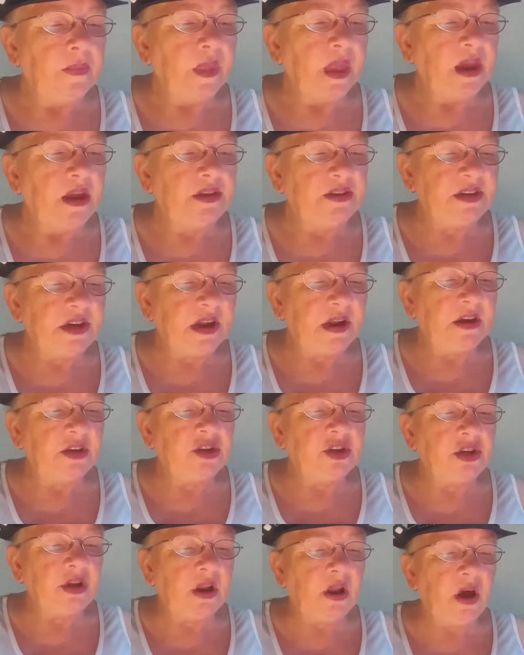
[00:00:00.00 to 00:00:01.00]

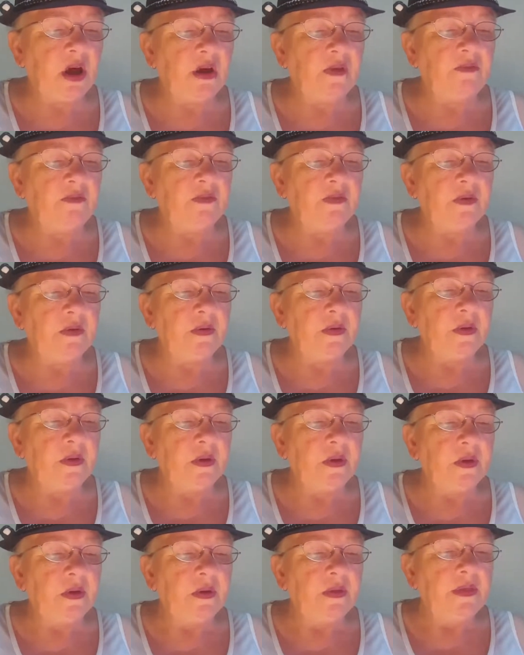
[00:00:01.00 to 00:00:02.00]
intelligent life,
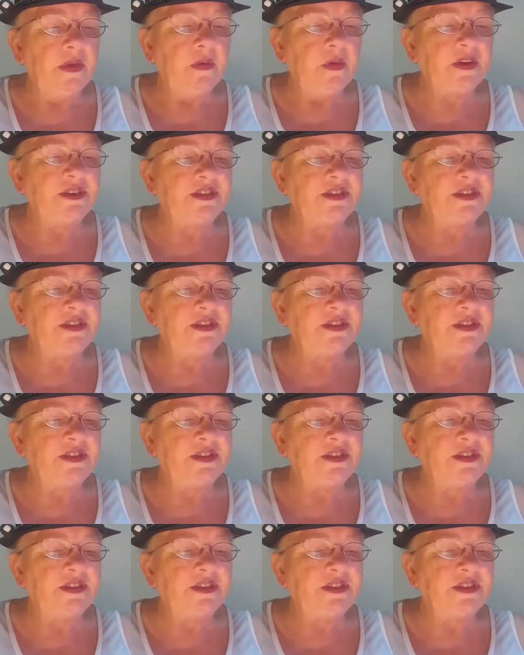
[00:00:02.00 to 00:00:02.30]
there are